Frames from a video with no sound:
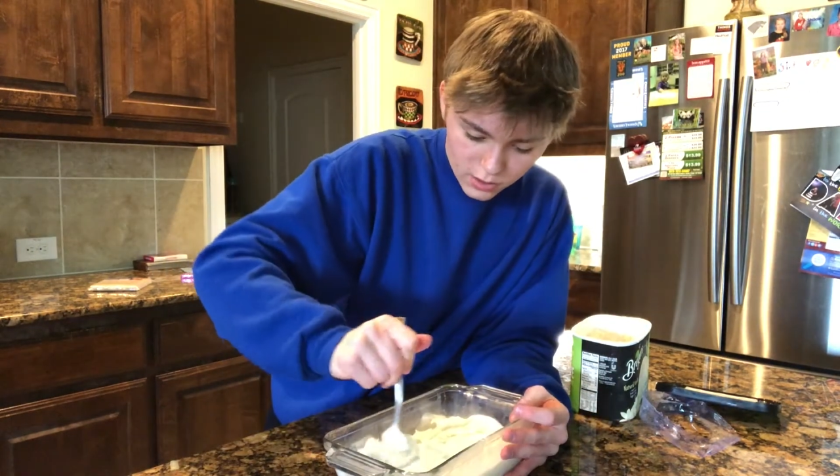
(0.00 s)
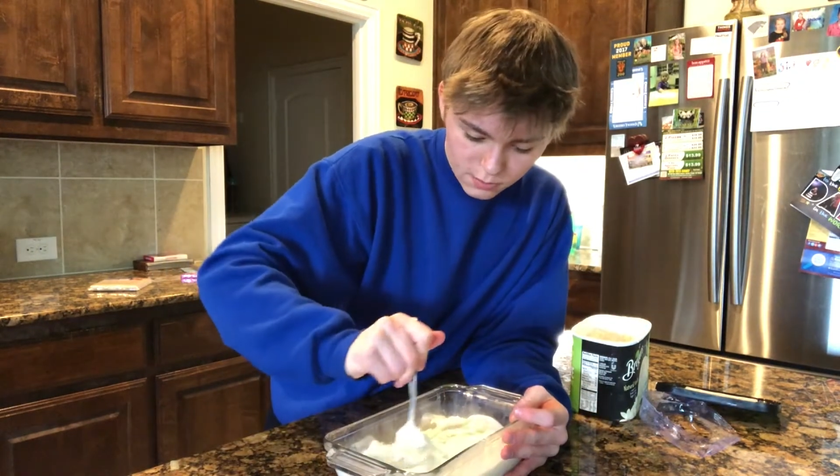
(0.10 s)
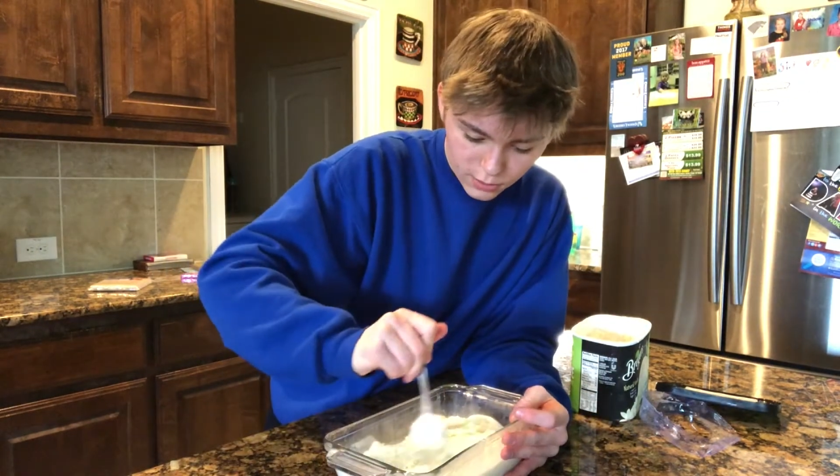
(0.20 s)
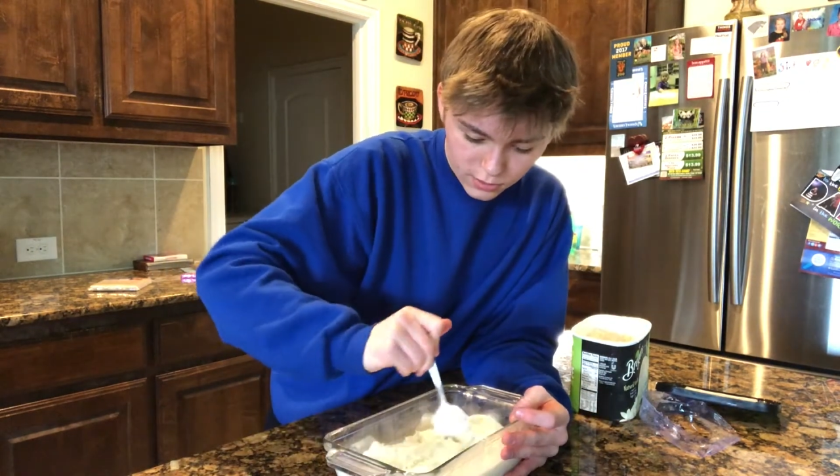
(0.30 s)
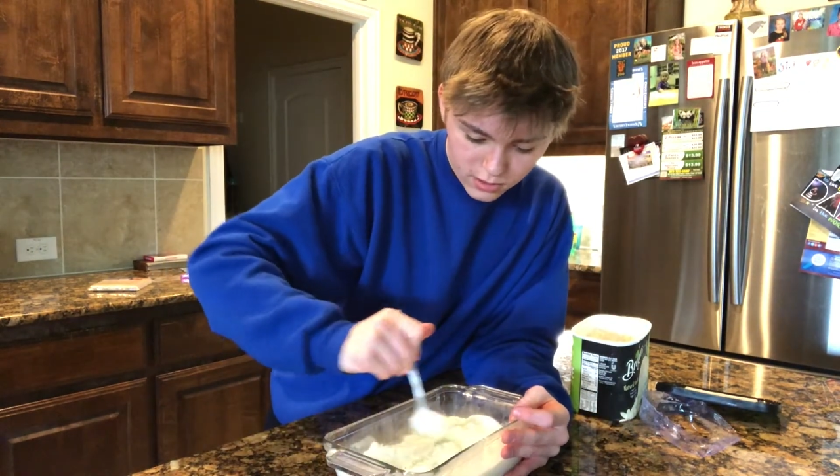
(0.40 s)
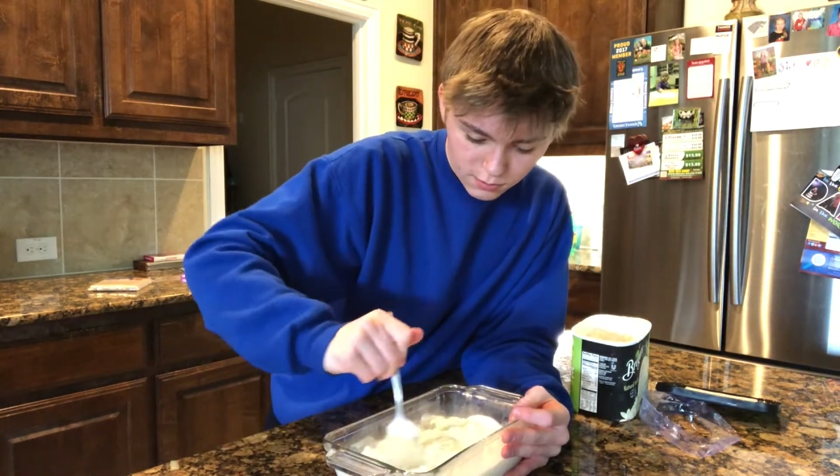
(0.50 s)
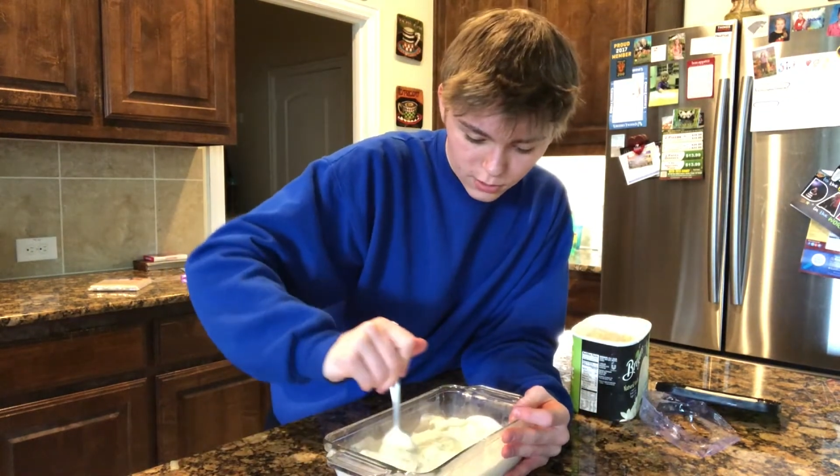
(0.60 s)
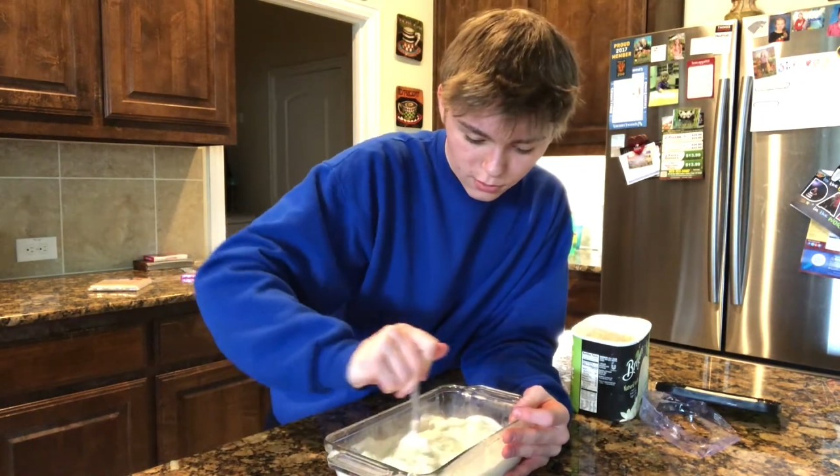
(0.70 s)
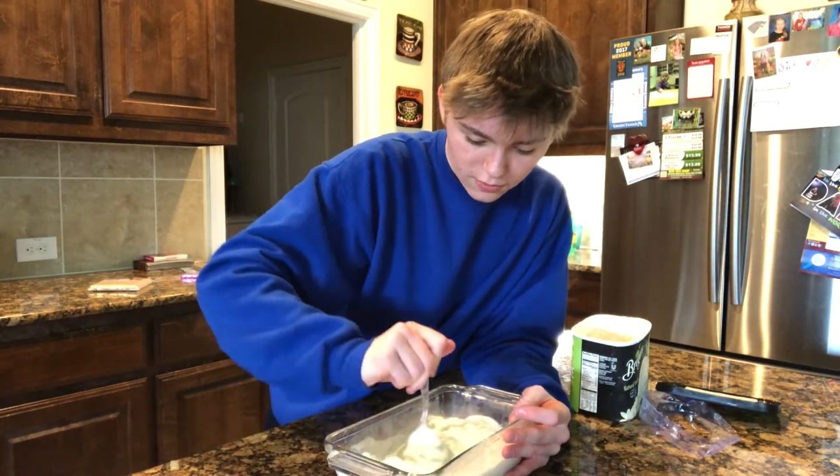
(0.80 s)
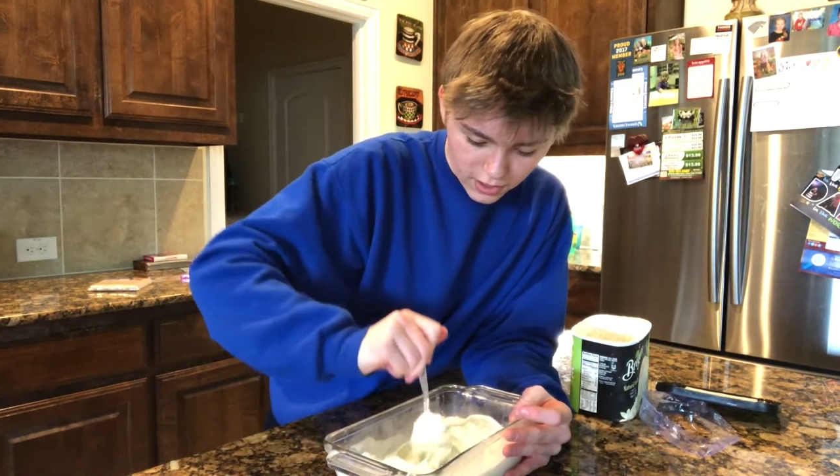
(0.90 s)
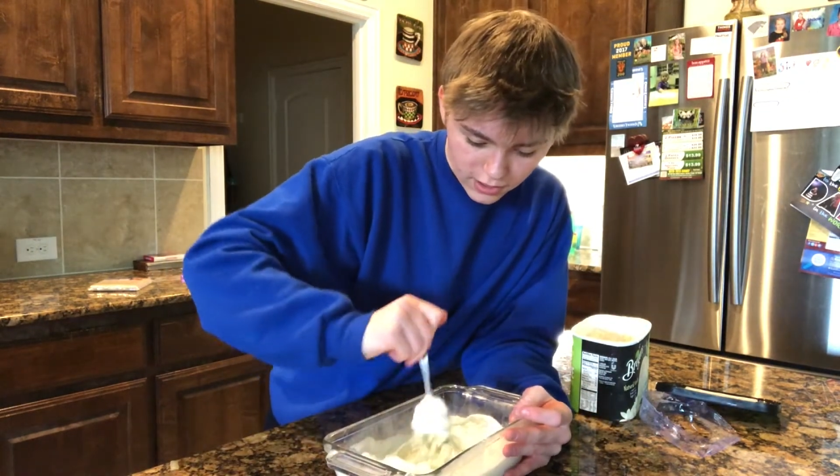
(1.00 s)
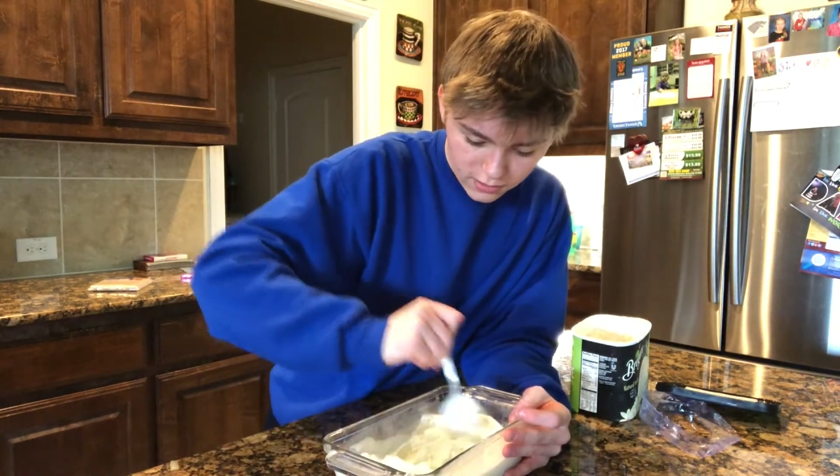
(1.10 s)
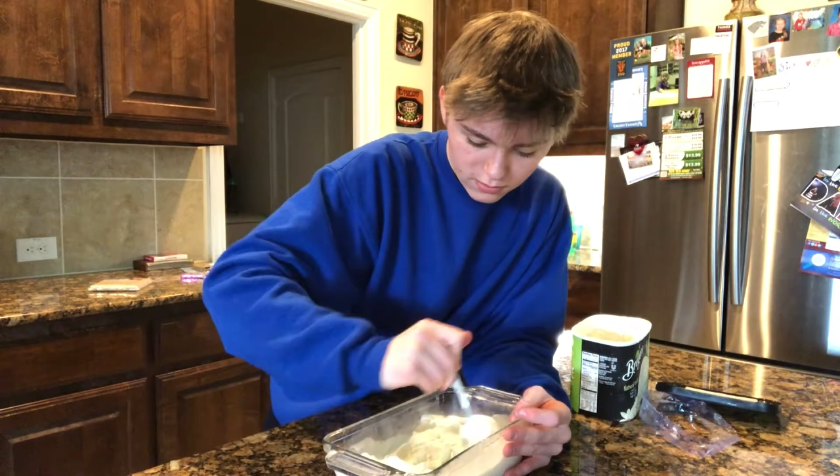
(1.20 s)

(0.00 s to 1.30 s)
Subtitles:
it's blue, we're fine.